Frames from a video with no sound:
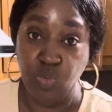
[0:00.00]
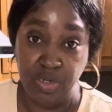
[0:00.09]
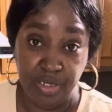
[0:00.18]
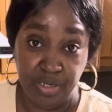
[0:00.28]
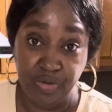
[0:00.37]

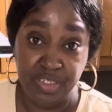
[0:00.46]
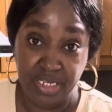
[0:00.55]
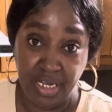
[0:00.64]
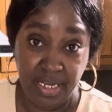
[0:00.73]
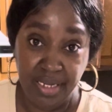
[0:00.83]
one of those
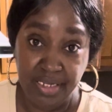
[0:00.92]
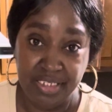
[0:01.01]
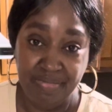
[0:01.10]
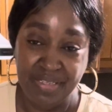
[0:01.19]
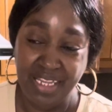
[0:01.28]

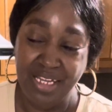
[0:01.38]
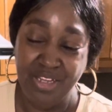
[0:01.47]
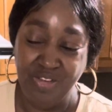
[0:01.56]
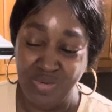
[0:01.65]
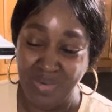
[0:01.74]
days. But thank
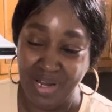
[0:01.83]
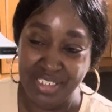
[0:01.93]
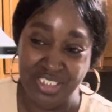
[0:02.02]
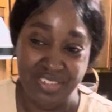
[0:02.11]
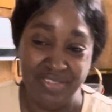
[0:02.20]
you for
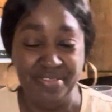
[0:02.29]
watching.